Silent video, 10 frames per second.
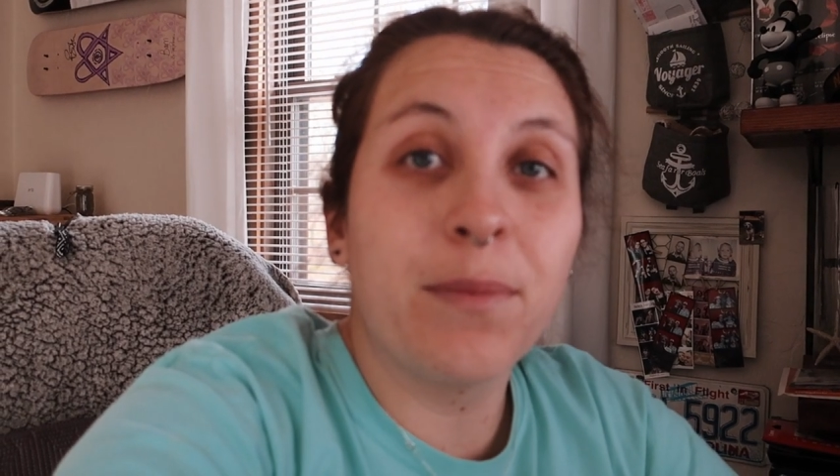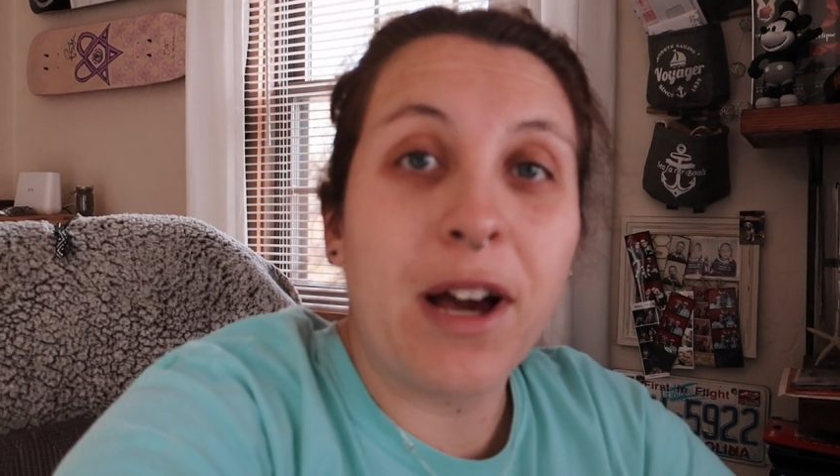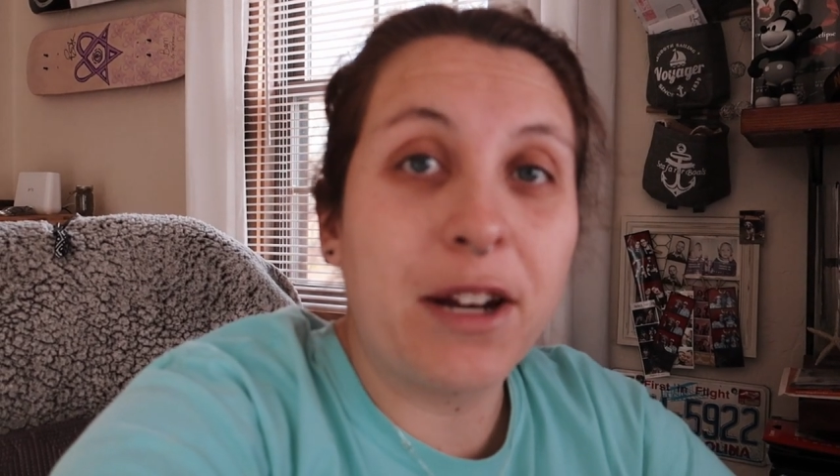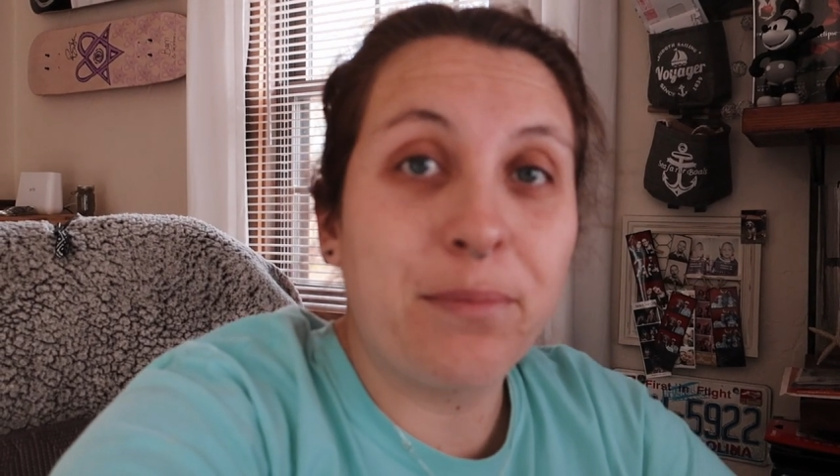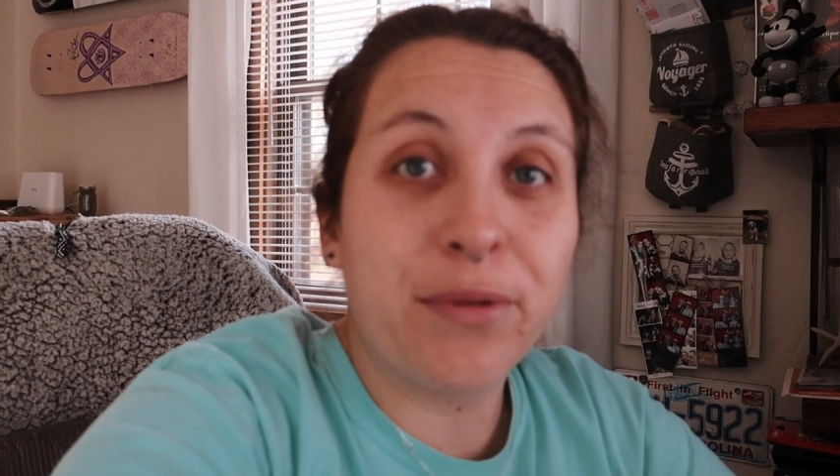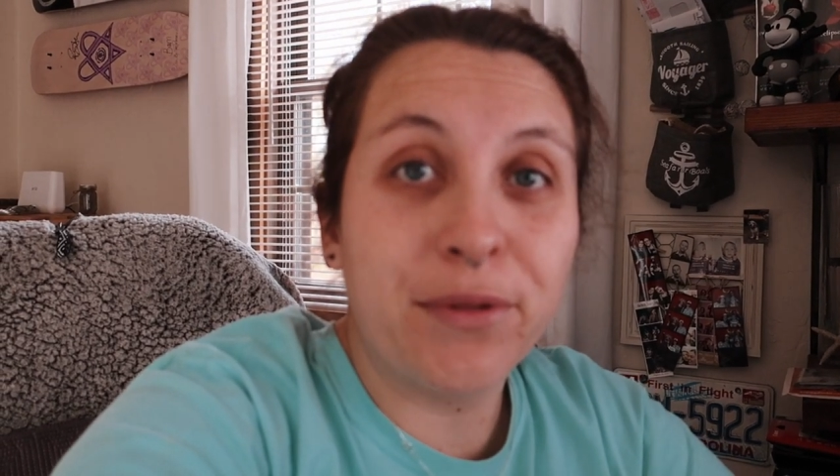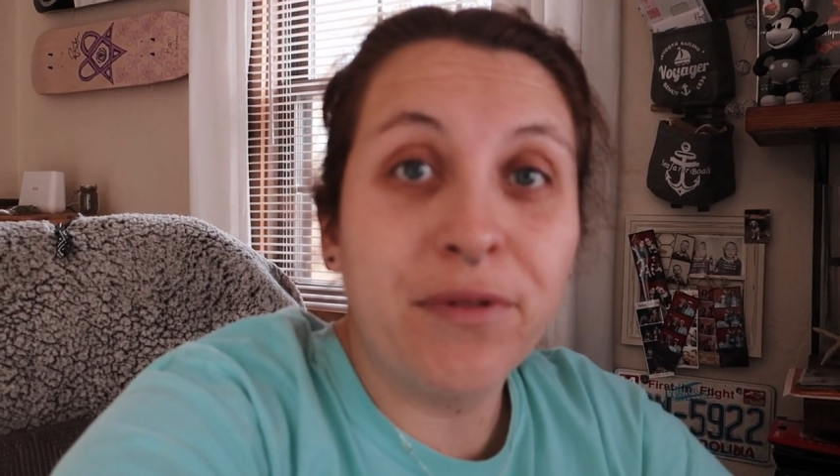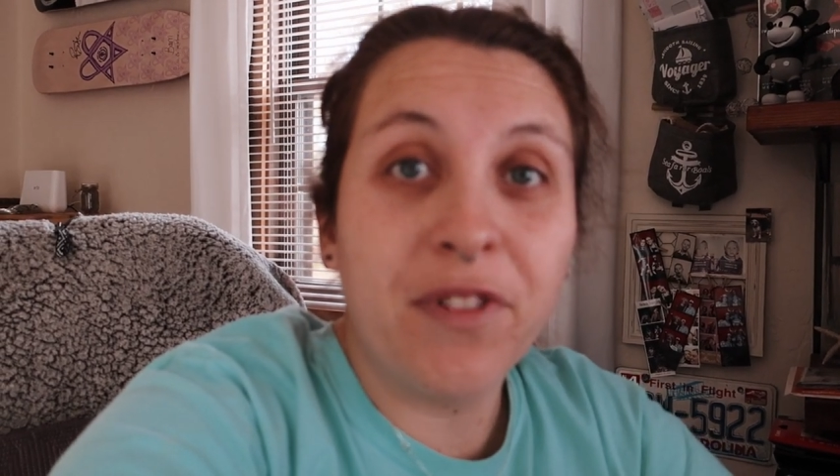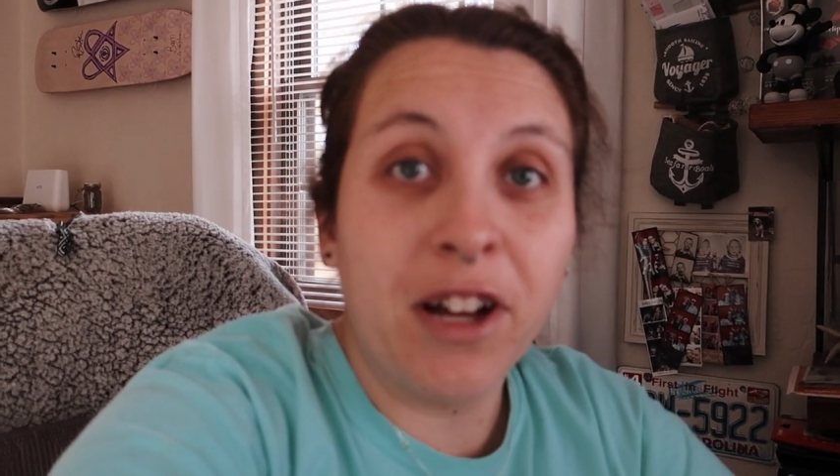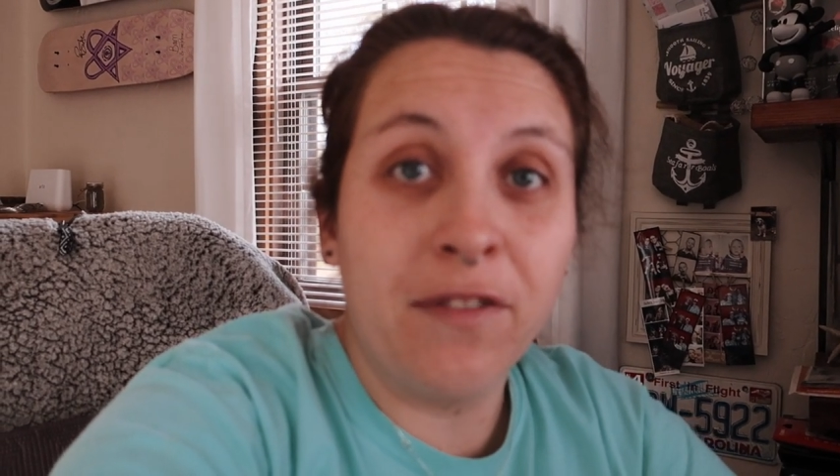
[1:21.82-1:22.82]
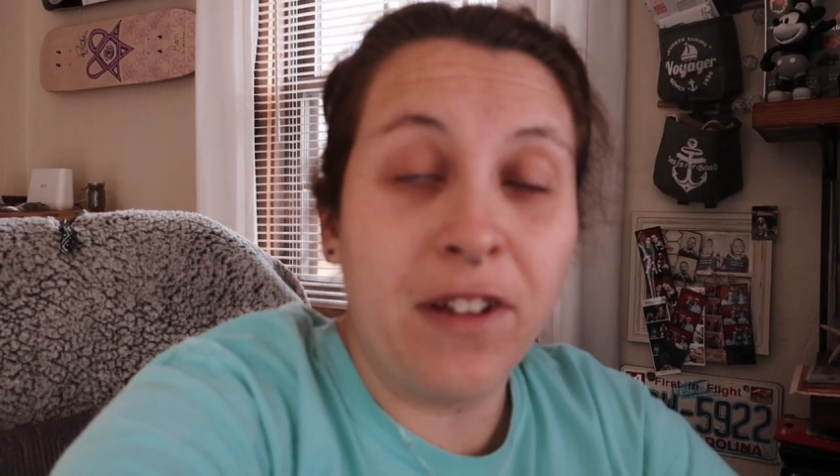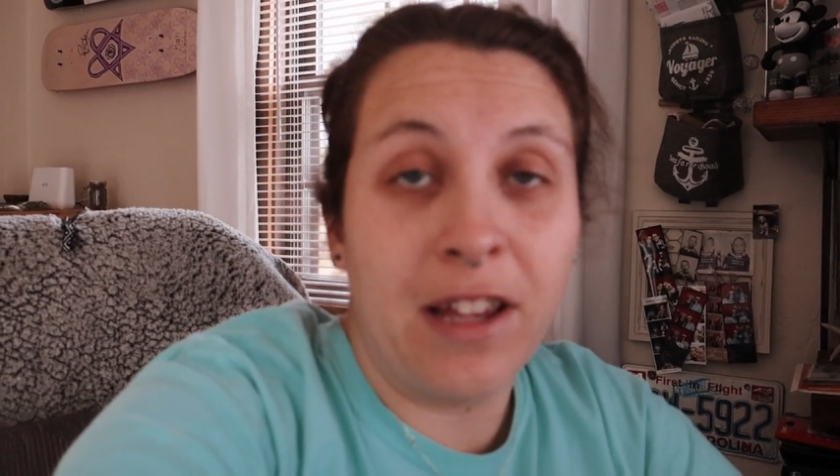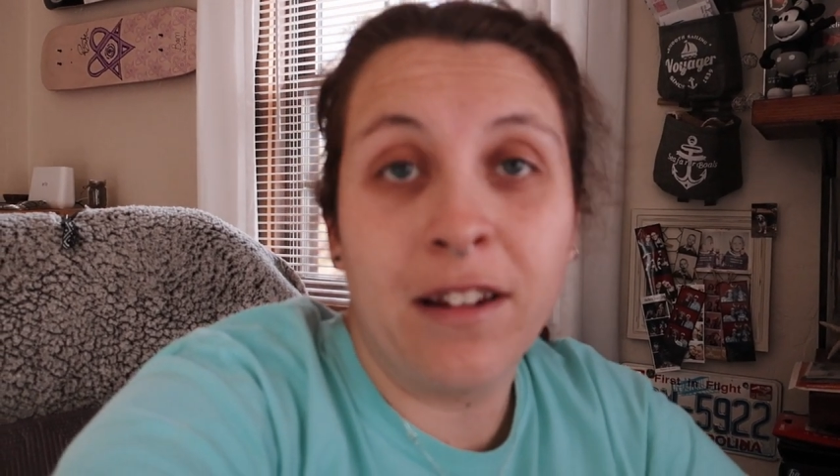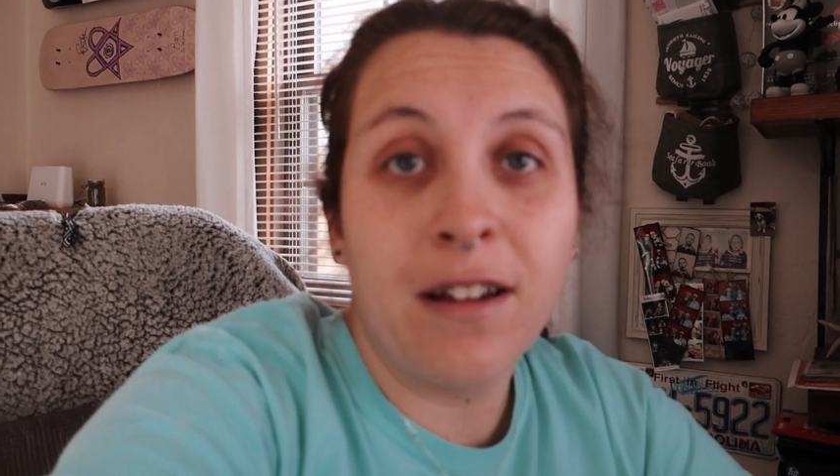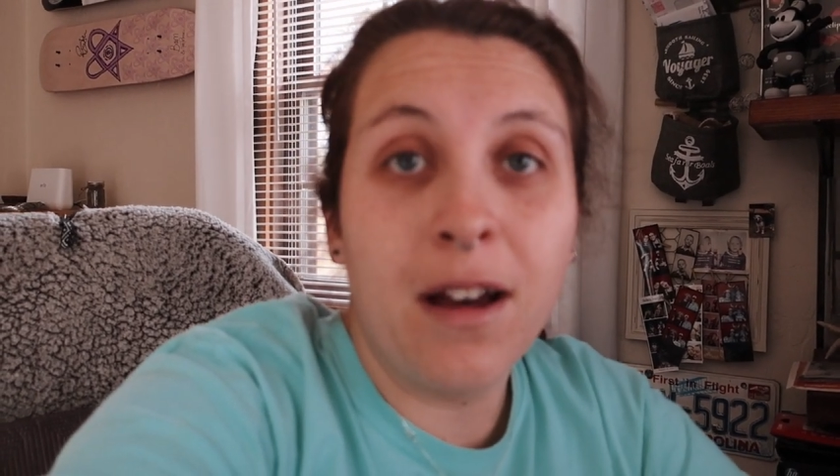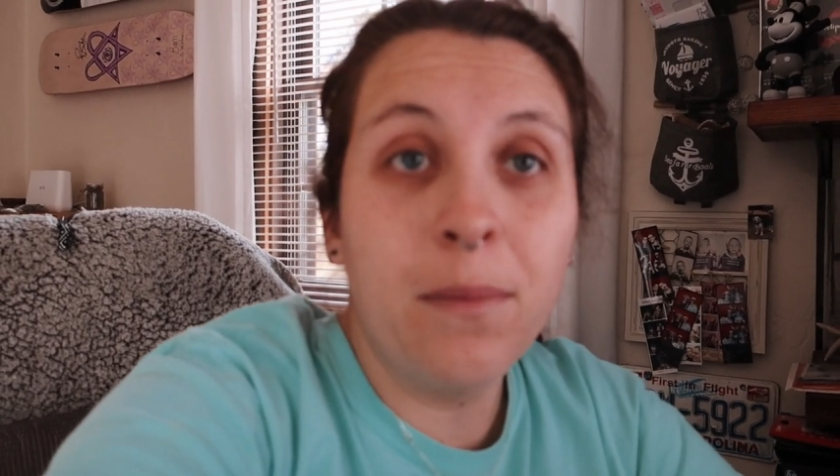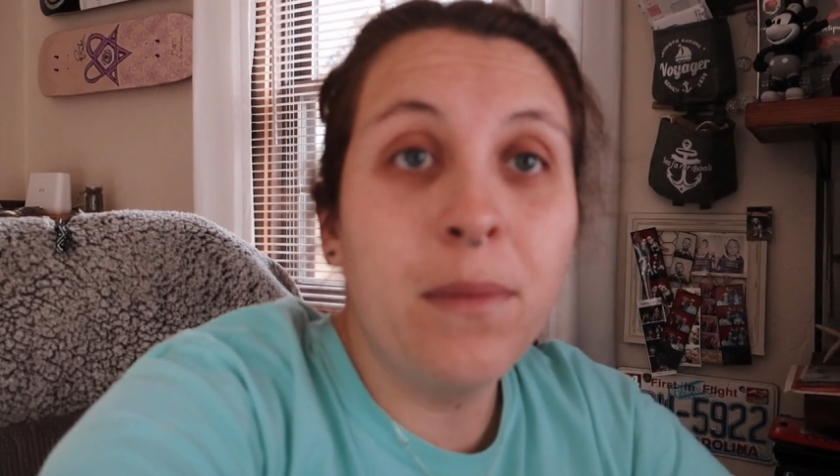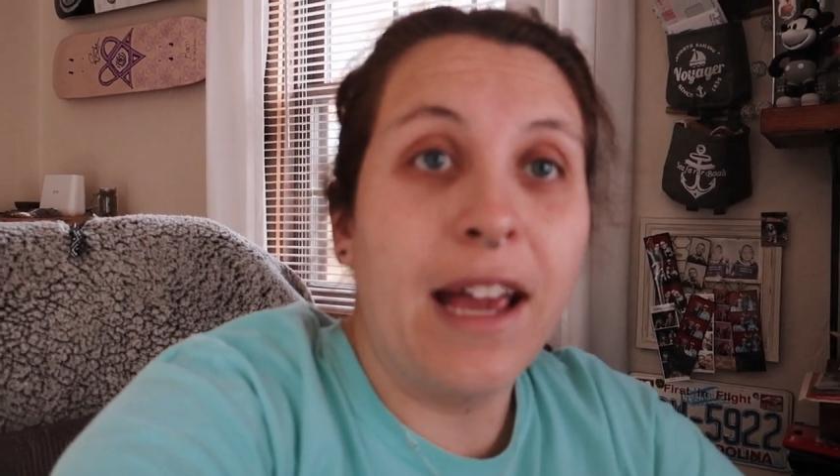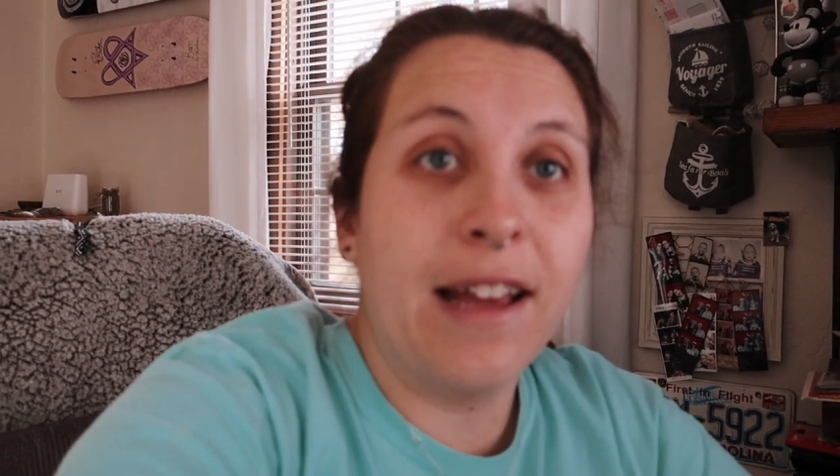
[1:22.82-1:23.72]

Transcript: some kind of proof of income.